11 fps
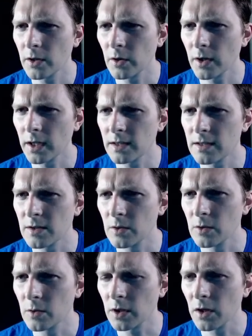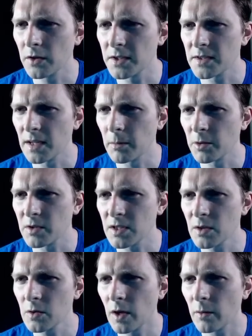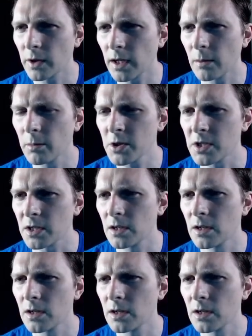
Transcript: going to call this demo2 and we're going to push it.